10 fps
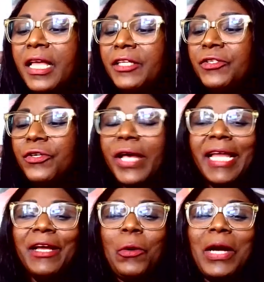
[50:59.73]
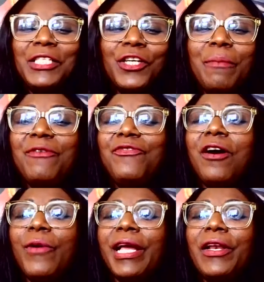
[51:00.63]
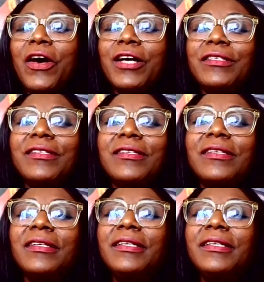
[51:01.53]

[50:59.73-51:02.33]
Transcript: So any question before we close?